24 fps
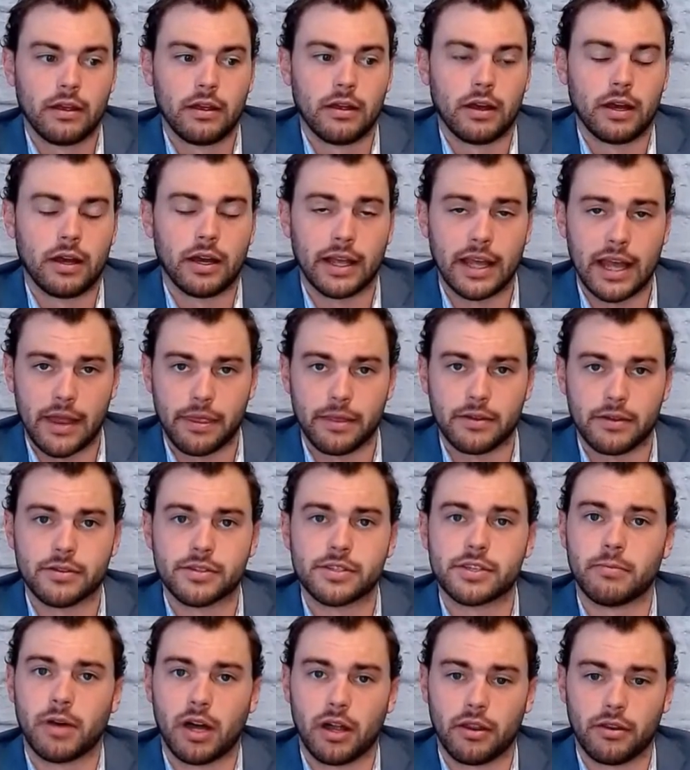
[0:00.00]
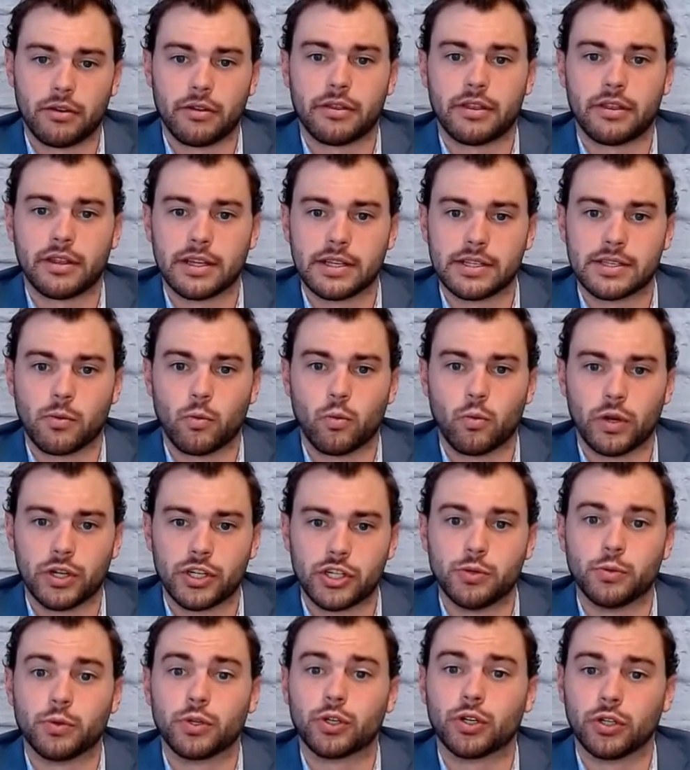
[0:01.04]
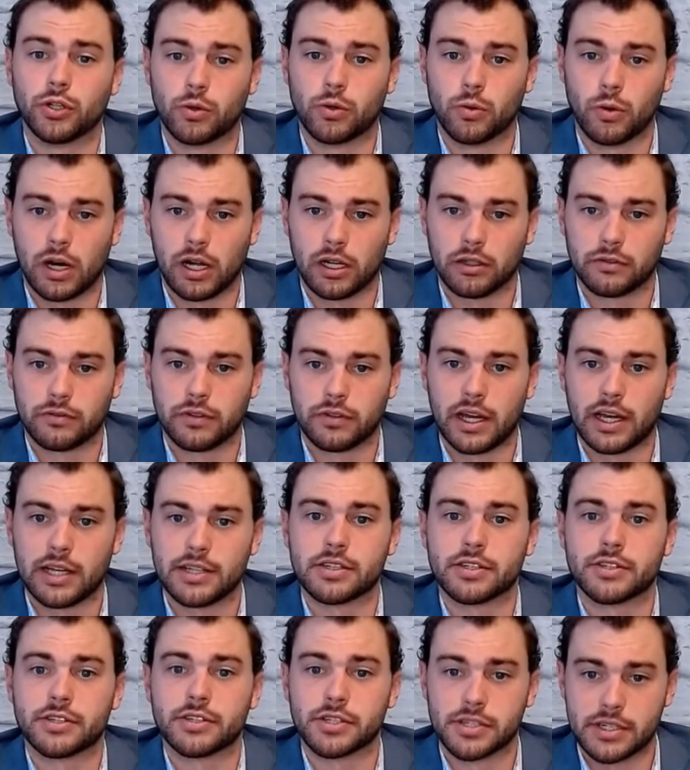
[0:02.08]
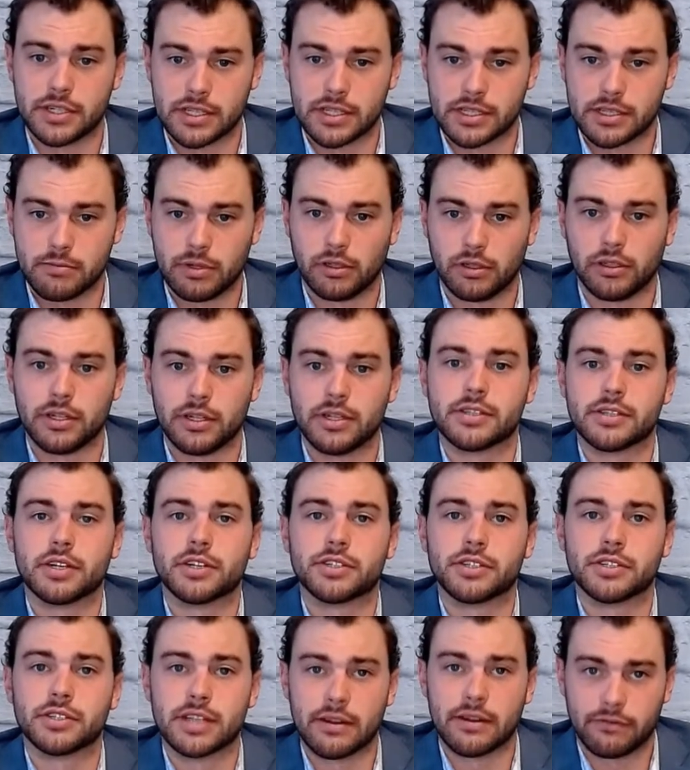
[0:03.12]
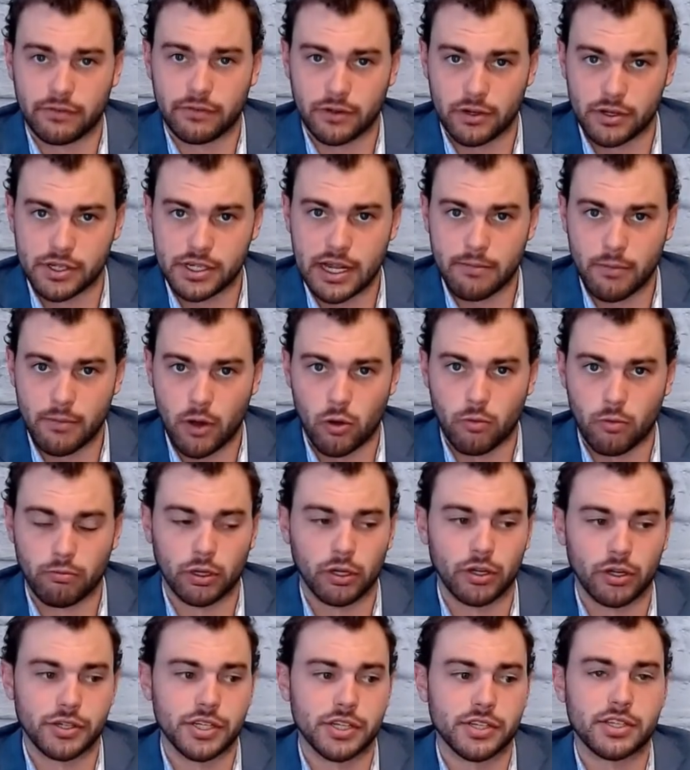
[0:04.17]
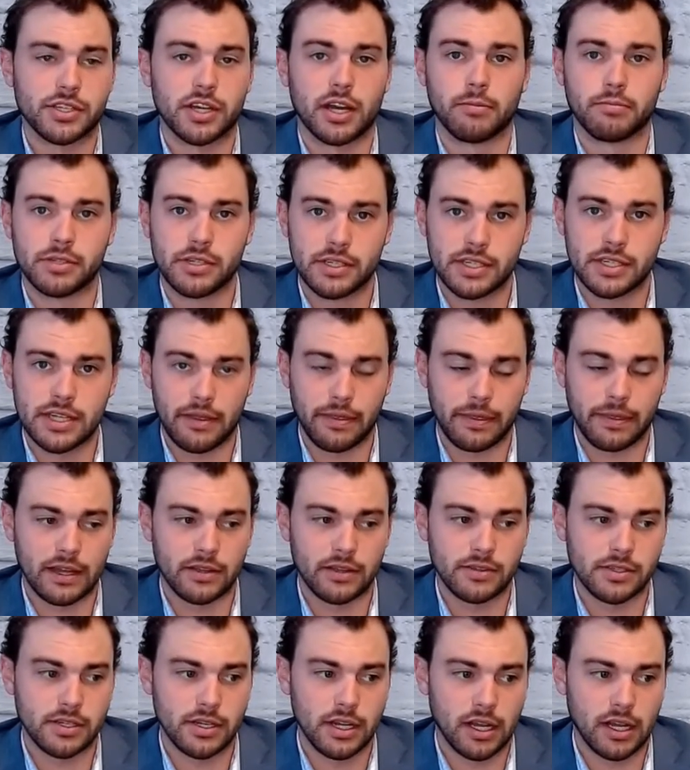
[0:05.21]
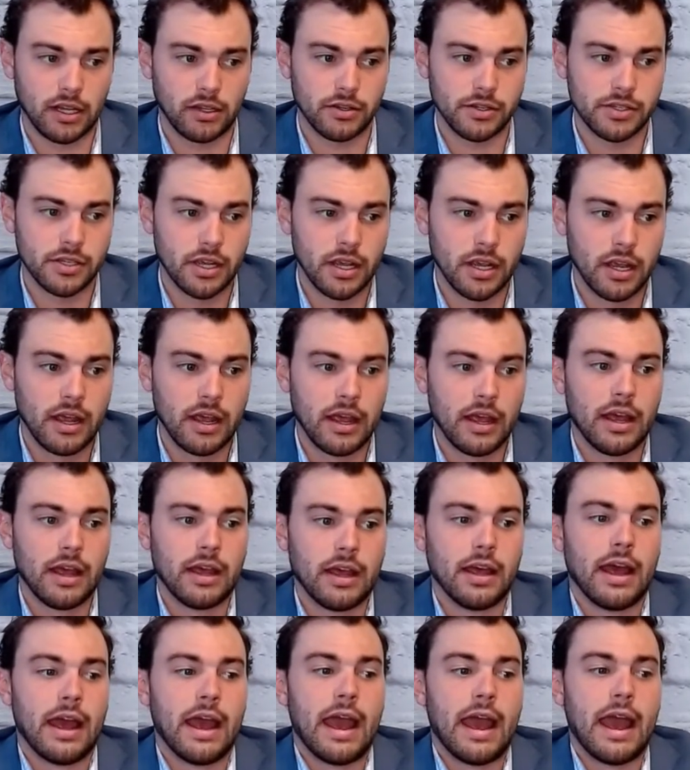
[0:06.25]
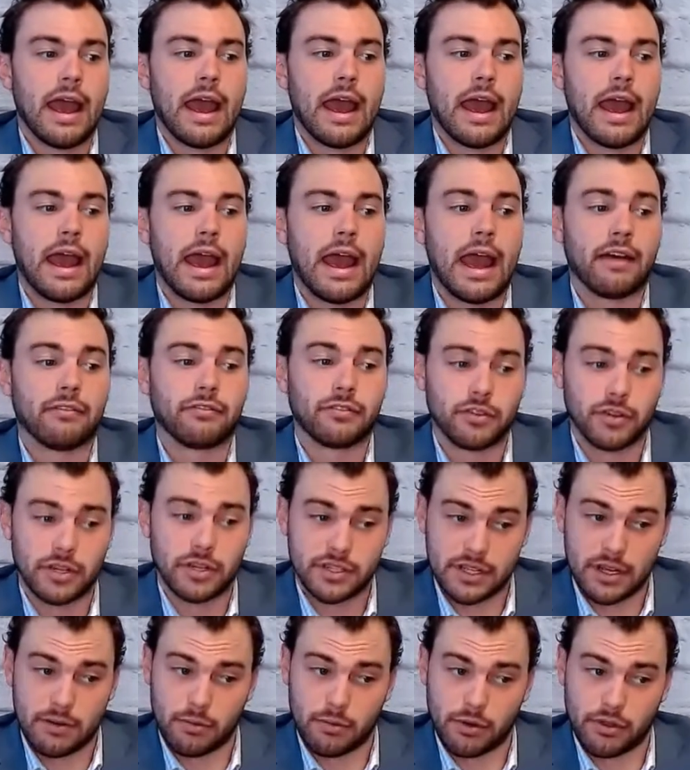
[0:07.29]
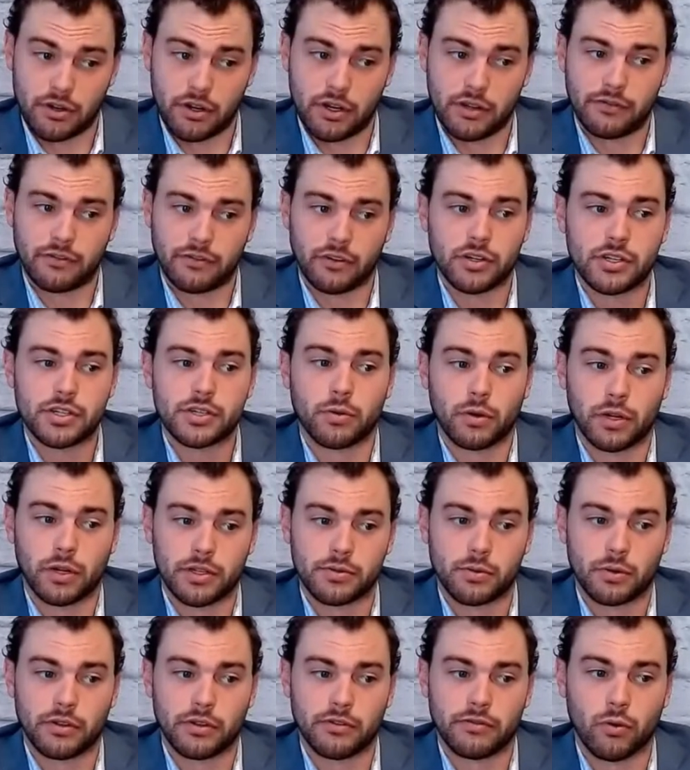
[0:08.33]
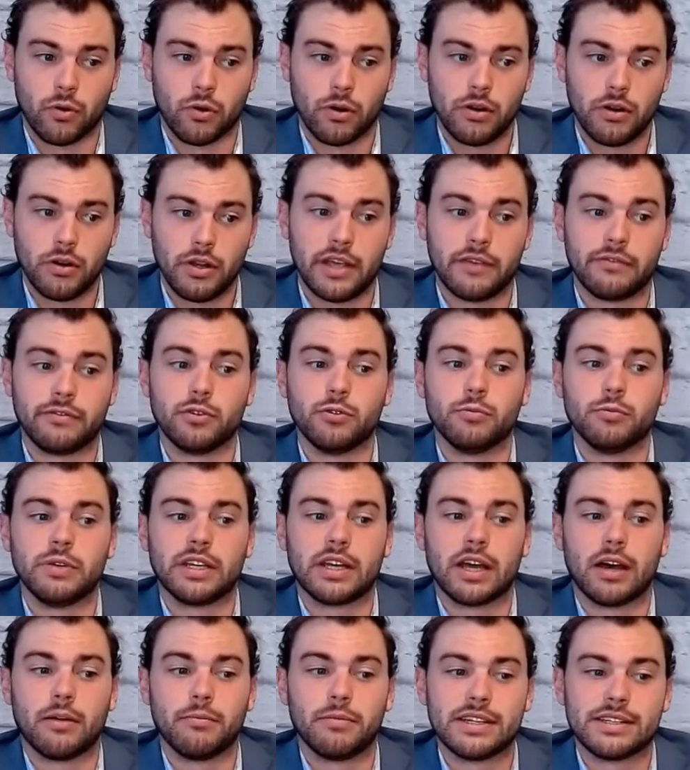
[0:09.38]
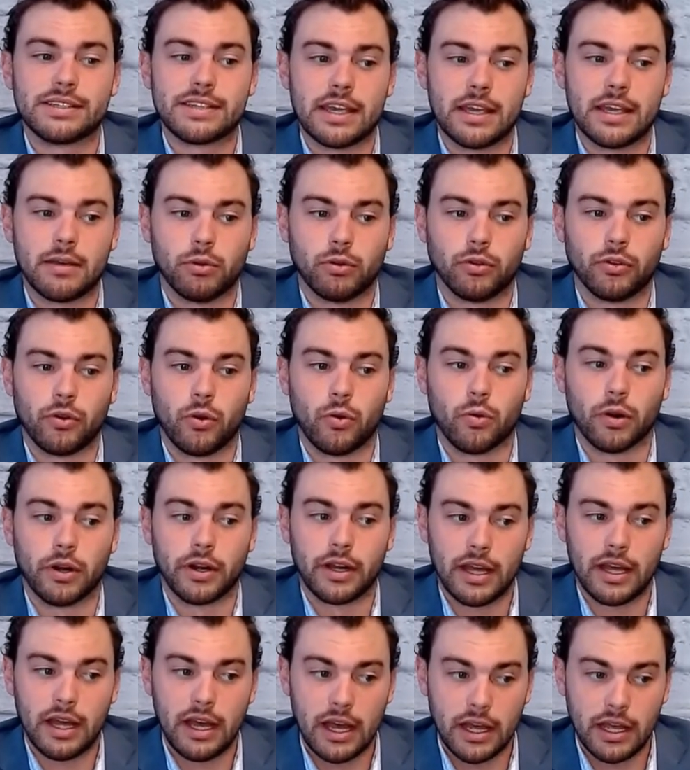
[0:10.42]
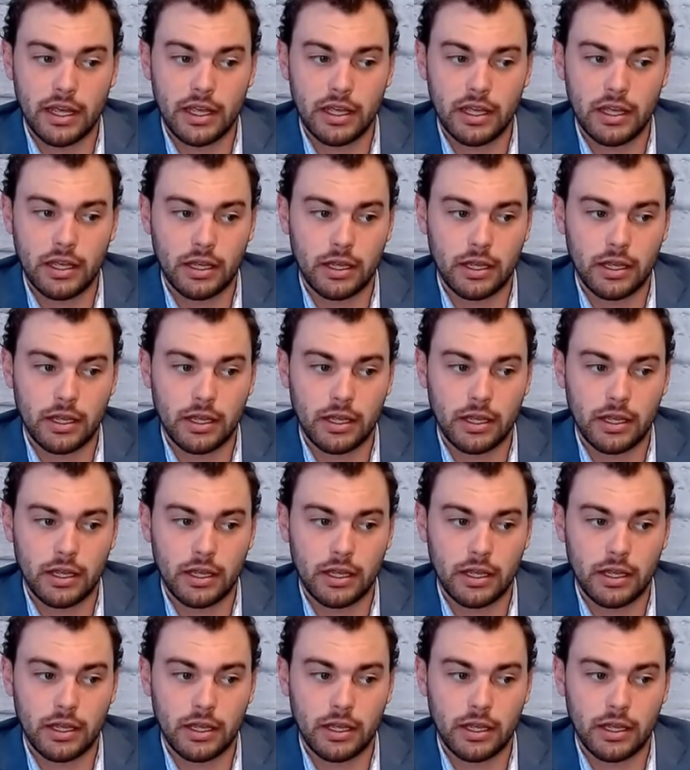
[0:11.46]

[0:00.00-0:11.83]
Again, there's some other things in which you could qualify, such as disability, such as that first-time home purchase up to $10,000. After December 31st, 2024, if you become disabled or die,